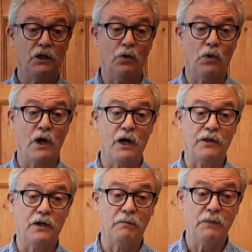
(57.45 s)
You are
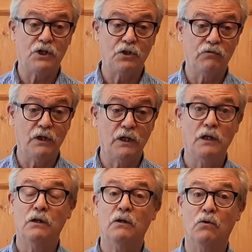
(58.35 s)
either a
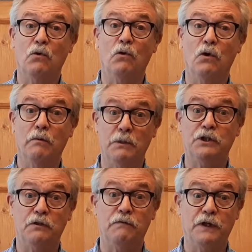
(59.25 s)
missionary or a
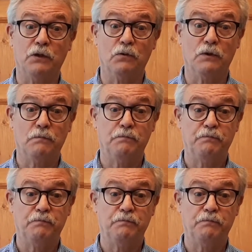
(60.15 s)
mission field.